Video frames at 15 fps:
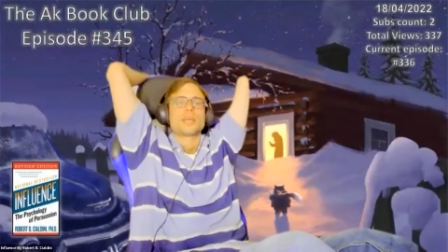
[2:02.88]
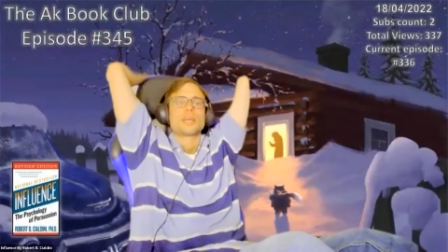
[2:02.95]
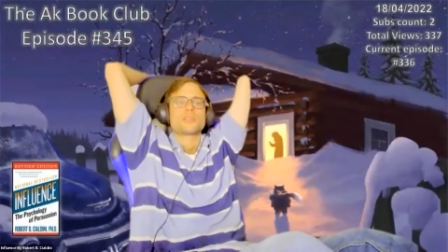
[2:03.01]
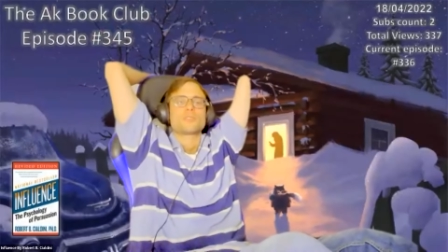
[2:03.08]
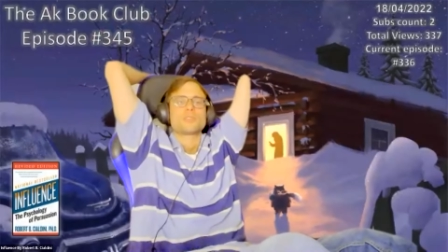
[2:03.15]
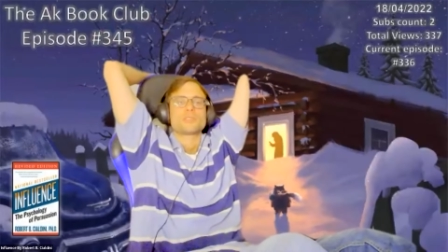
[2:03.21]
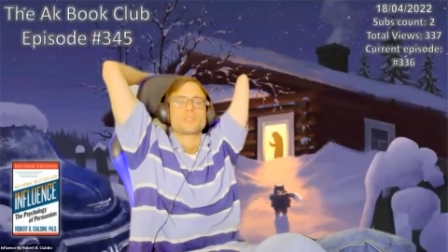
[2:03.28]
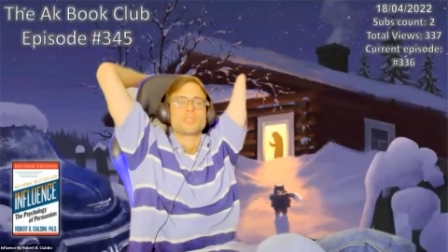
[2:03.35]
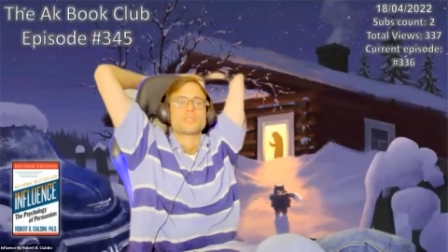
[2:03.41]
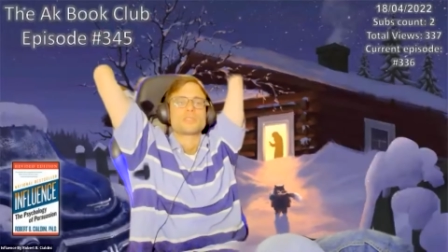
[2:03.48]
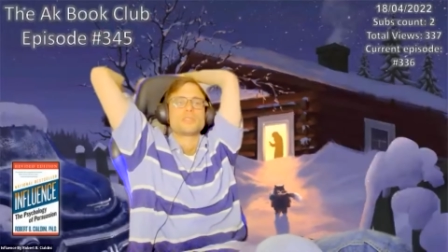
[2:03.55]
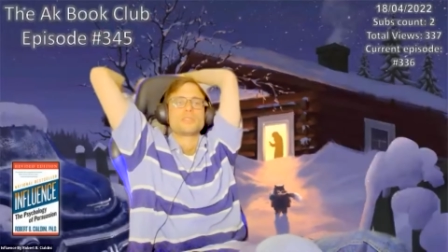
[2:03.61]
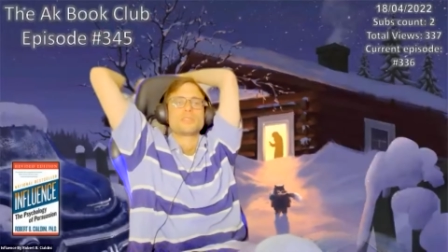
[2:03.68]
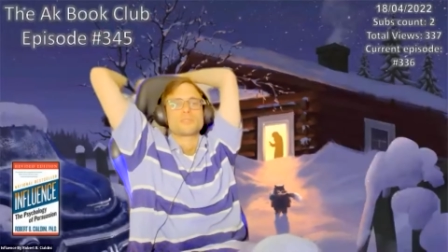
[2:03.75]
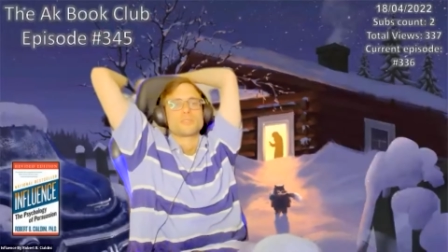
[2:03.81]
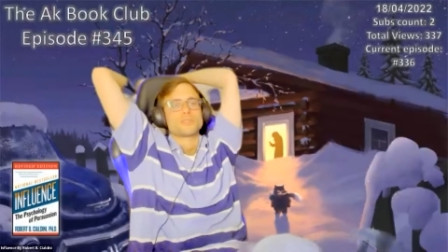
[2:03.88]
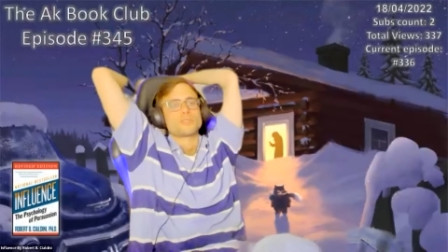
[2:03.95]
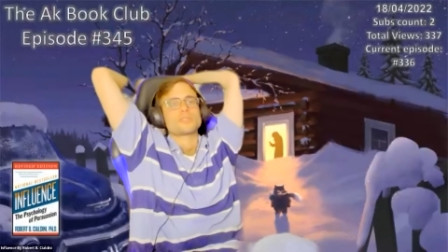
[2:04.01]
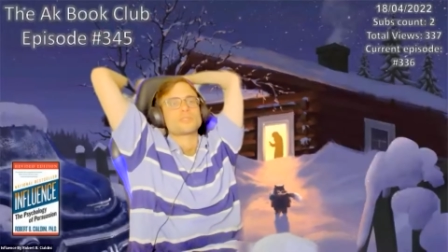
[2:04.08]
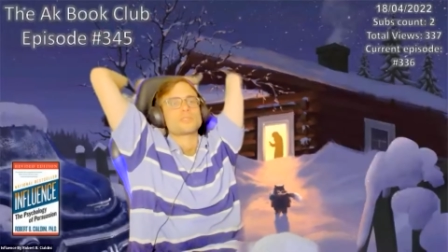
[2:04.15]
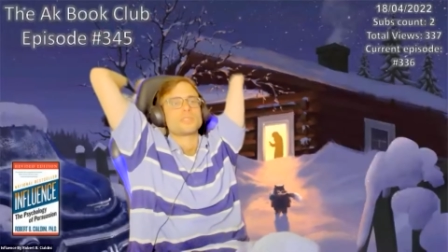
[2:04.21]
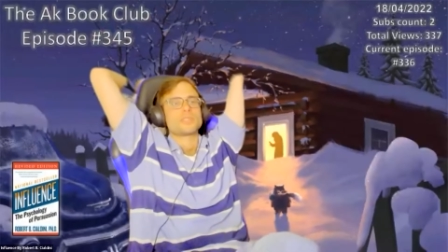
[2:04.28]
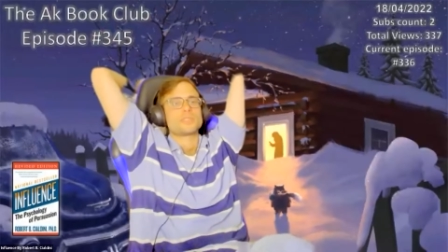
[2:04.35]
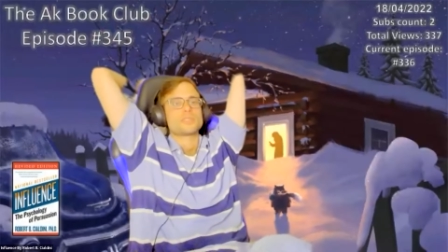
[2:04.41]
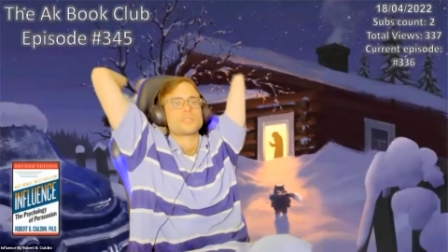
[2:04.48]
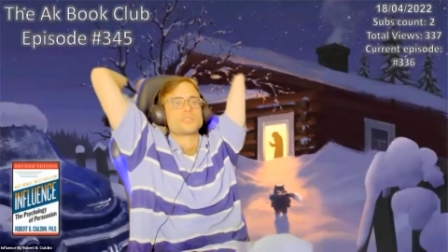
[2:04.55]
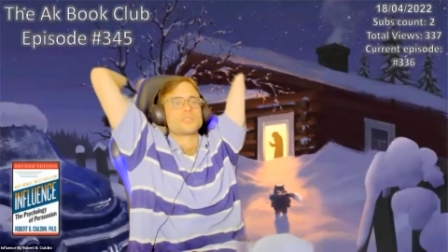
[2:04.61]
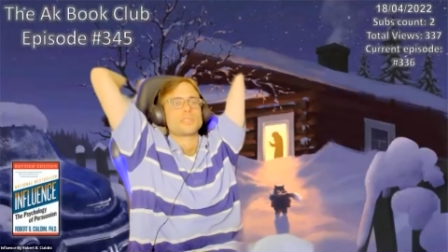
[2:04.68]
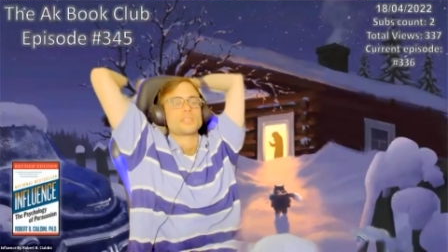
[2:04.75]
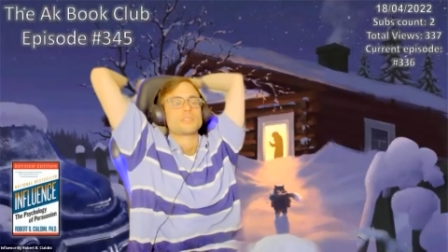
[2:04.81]
got on his lantern, so you can see this
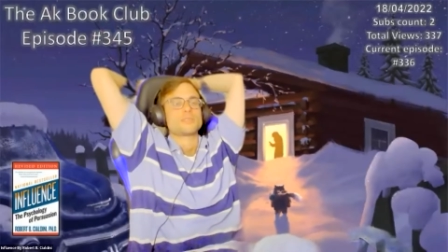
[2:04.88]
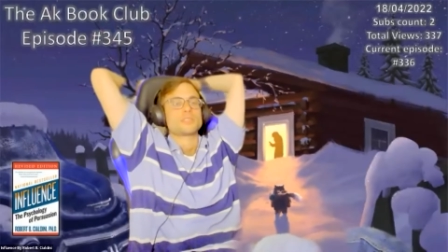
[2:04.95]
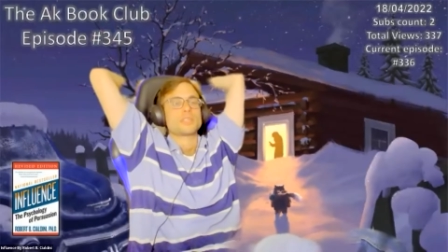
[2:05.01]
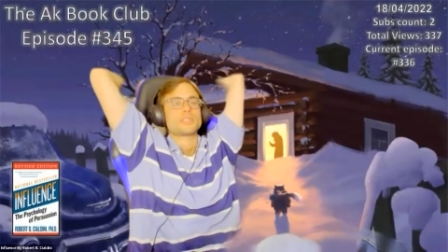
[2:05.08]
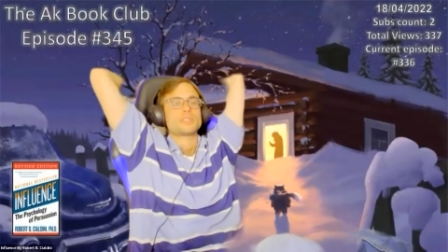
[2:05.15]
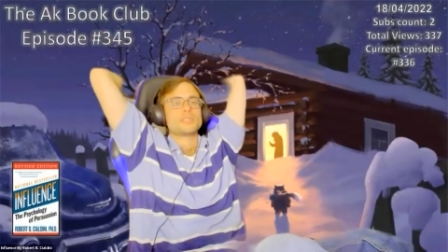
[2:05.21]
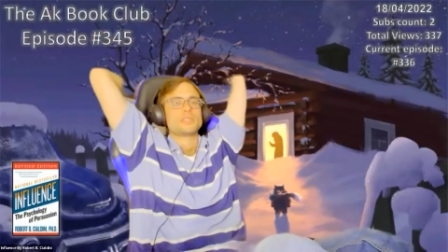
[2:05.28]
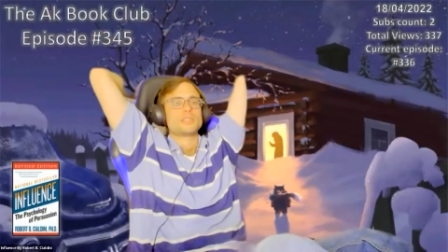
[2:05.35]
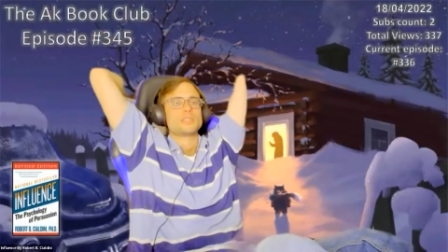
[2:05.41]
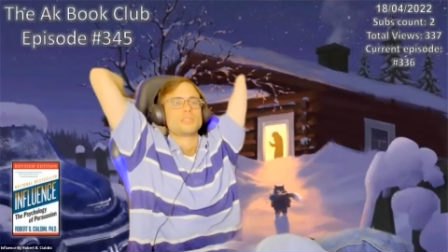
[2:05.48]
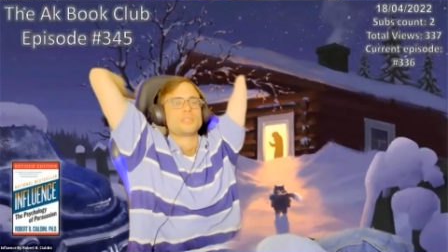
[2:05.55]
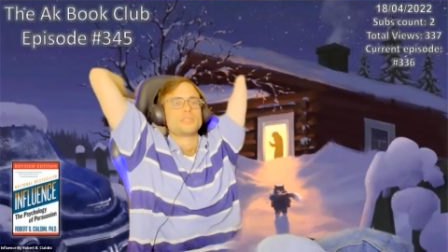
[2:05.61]
is the light of the lantern.